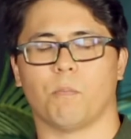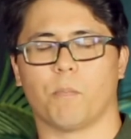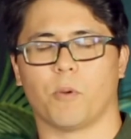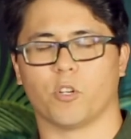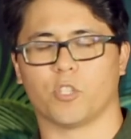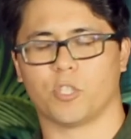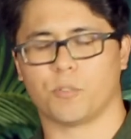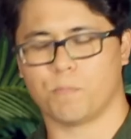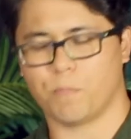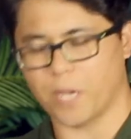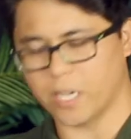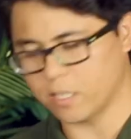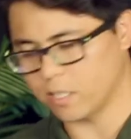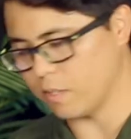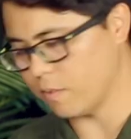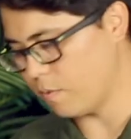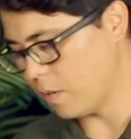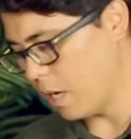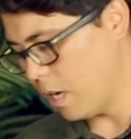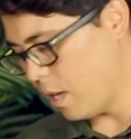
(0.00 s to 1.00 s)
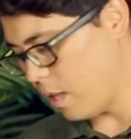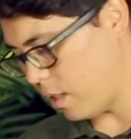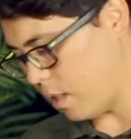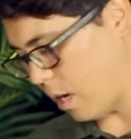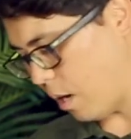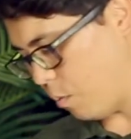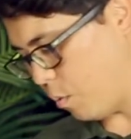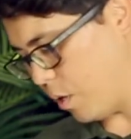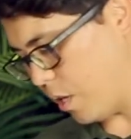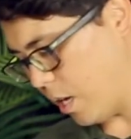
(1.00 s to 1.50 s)
the perspective
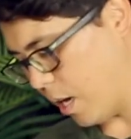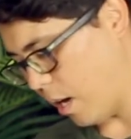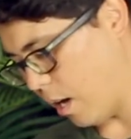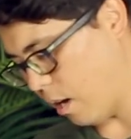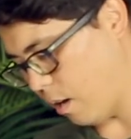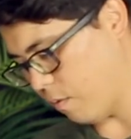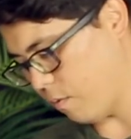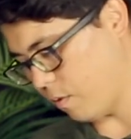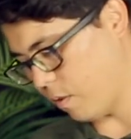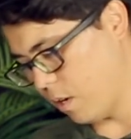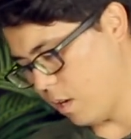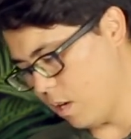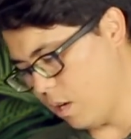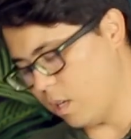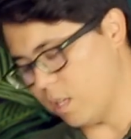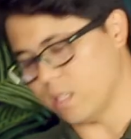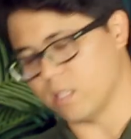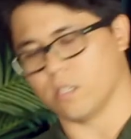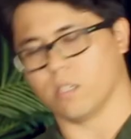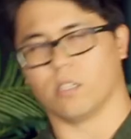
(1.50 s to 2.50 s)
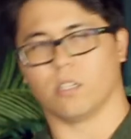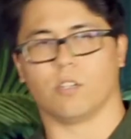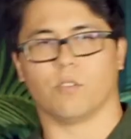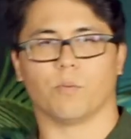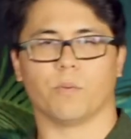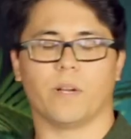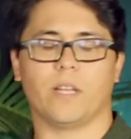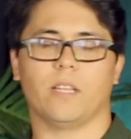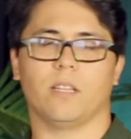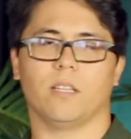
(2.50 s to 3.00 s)
that we have is going to
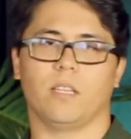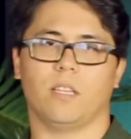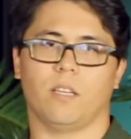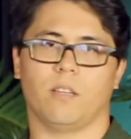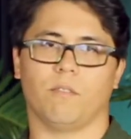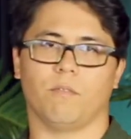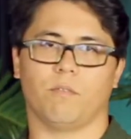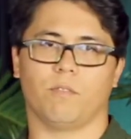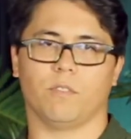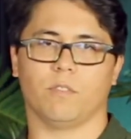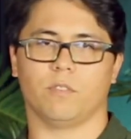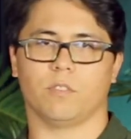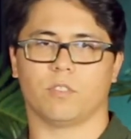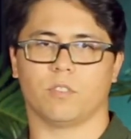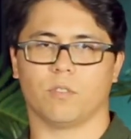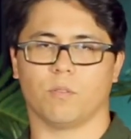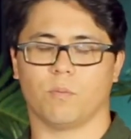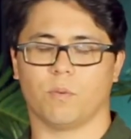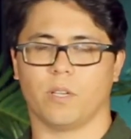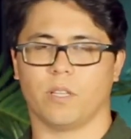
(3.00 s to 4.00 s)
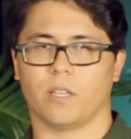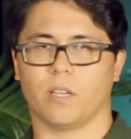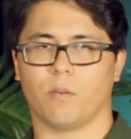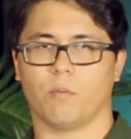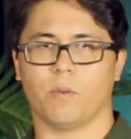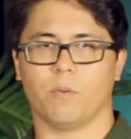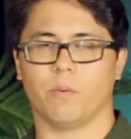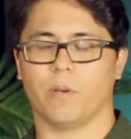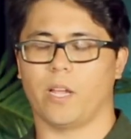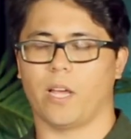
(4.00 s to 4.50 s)
greatly influence the way that
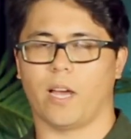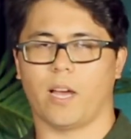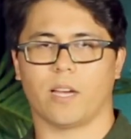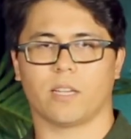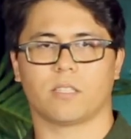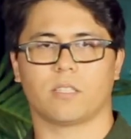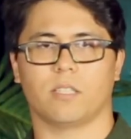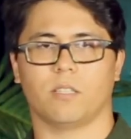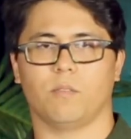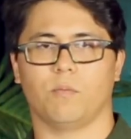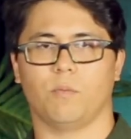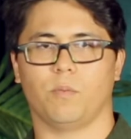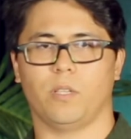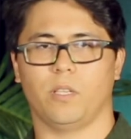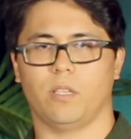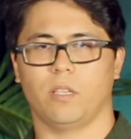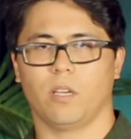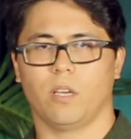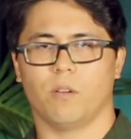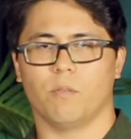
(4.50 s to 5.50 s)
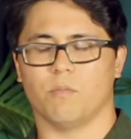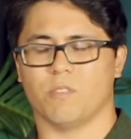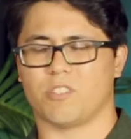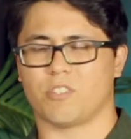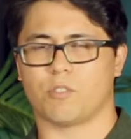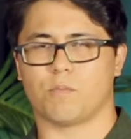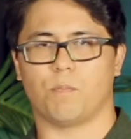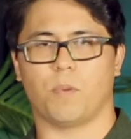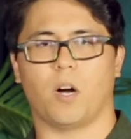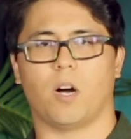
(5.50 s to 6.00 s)
we react and we
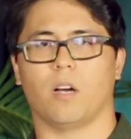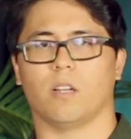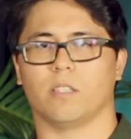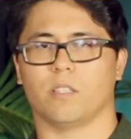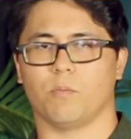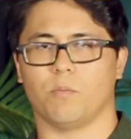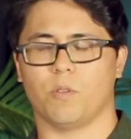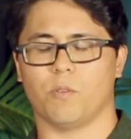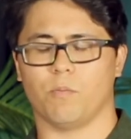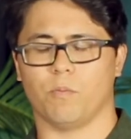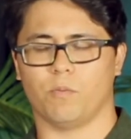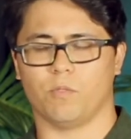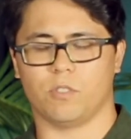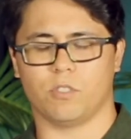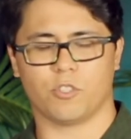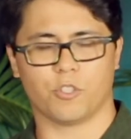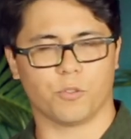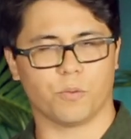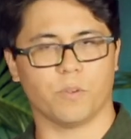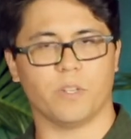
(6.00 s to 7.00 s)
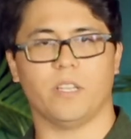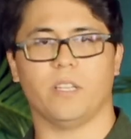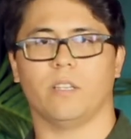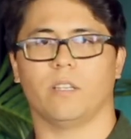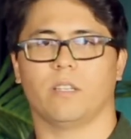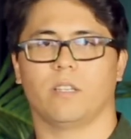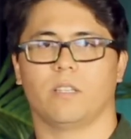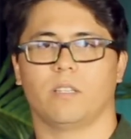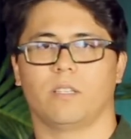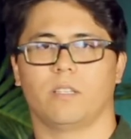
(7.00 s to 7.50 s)
respond and we treat
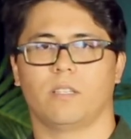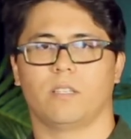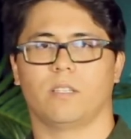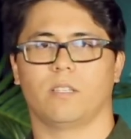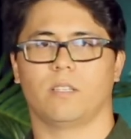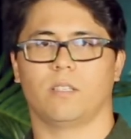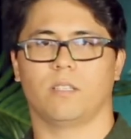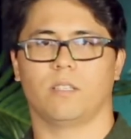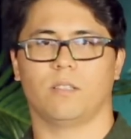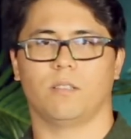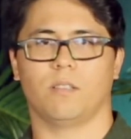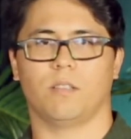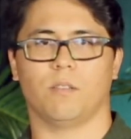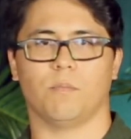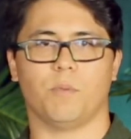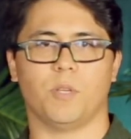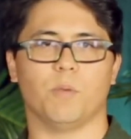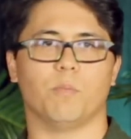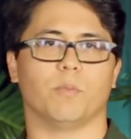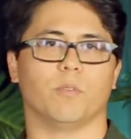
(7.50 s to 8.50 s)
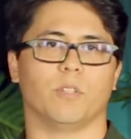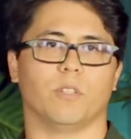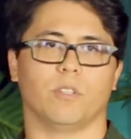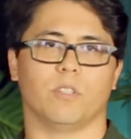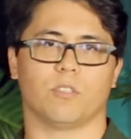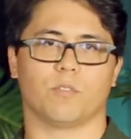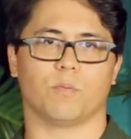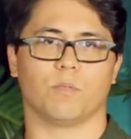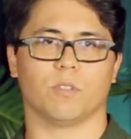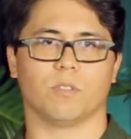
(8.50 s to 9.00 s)
the people
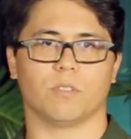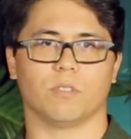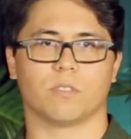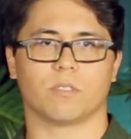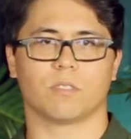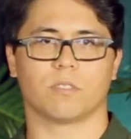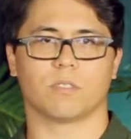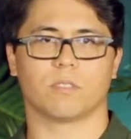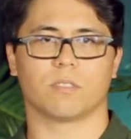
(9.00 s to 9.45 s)
in this world,